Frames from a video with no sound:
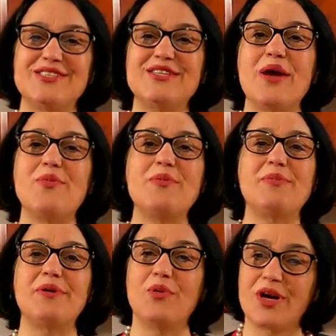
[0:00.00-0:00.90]
Today we,
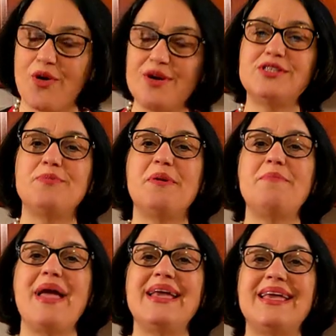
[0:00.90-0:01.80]
we're going to be
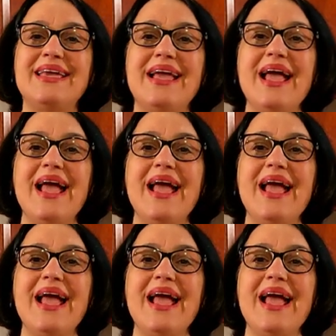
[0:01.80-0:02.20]
making